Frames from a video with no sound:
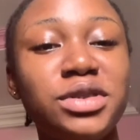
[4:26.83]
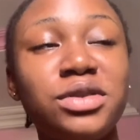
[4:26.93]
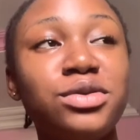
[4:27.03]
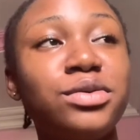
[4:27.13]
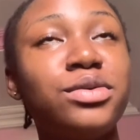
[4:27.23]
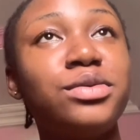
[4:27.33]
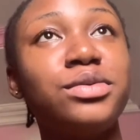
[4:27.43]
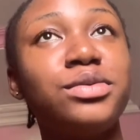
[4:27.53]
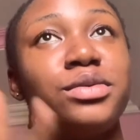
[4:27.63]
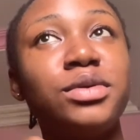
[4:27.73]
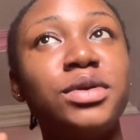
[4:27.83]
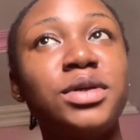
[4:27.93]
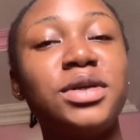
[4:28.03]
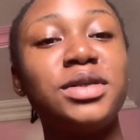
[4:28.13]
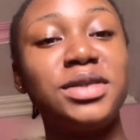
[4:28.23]
So
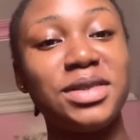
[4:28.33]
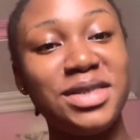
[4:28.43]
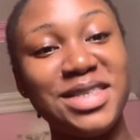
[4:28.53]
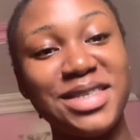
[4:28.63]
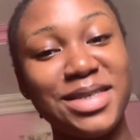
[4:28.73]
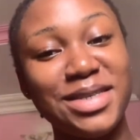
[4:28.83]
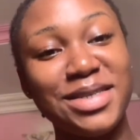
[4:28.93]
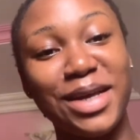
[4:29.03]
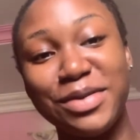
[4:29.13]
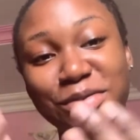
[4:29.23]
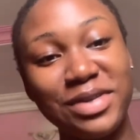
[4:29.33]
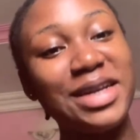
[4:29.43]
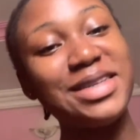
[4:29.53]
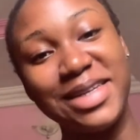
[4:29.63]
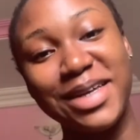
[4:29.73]
this is another day.